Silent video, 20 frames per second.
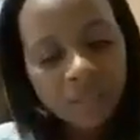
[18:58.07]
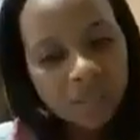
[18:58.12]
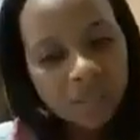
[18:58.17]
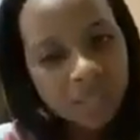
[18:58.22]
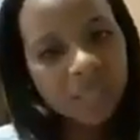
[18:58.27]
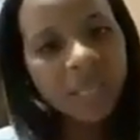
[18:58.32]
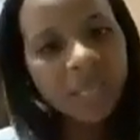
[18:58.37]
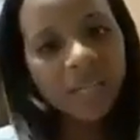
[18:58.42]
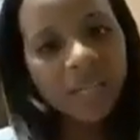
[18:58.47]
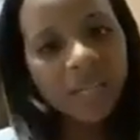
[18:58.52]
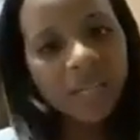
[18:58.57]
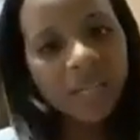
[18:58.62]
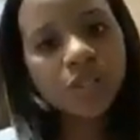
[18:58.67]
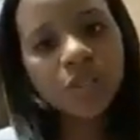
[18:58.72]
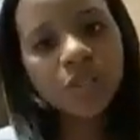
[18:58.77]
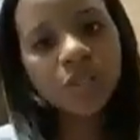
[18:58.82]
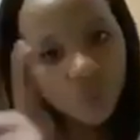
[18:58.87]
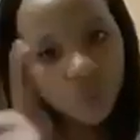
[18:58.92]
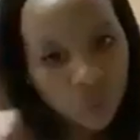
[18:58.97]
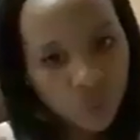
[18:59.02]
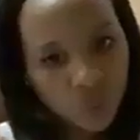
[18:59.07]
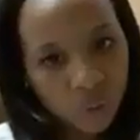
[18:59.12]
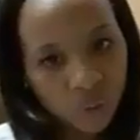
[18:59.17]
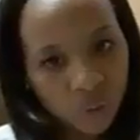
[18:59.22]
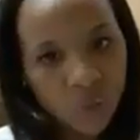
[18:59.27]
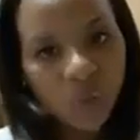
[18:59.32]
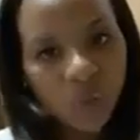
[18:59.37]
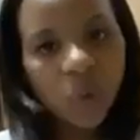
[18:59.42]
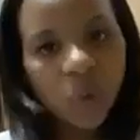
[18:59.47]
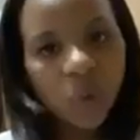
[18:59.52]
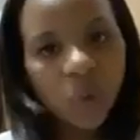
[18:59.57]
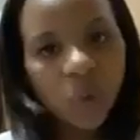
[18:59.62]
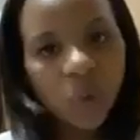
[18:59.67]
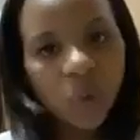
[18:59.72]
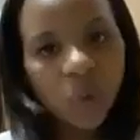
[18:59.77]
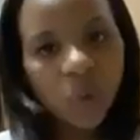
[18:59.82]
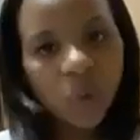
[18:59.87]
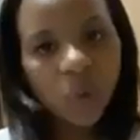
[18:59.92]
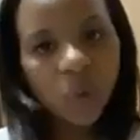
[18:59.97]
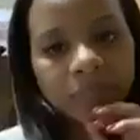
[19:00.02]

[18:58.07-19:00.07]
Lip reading: to get to your why.